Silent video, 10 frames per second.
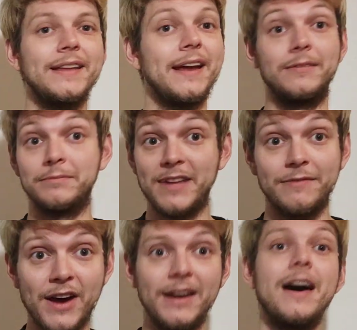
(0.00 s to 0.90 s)
Then they
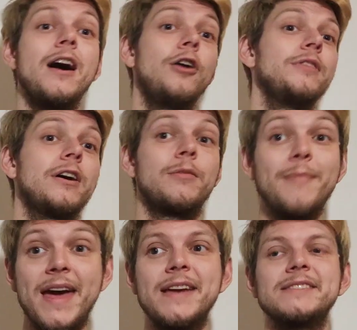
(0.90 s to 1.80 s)
find out, they are
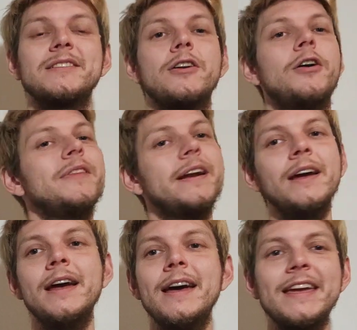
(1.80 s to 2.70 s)
amazed, you know, and
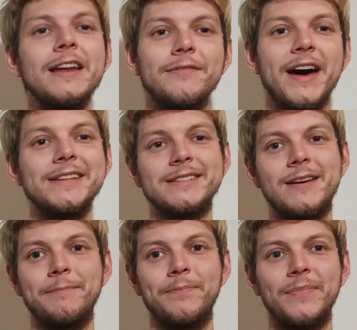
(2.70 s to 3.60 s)
then he invites
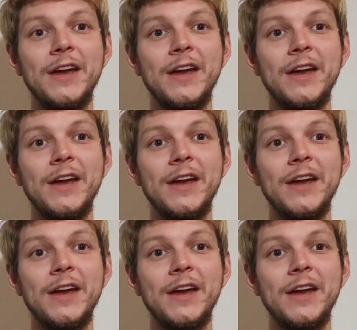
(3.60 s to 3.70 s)
them.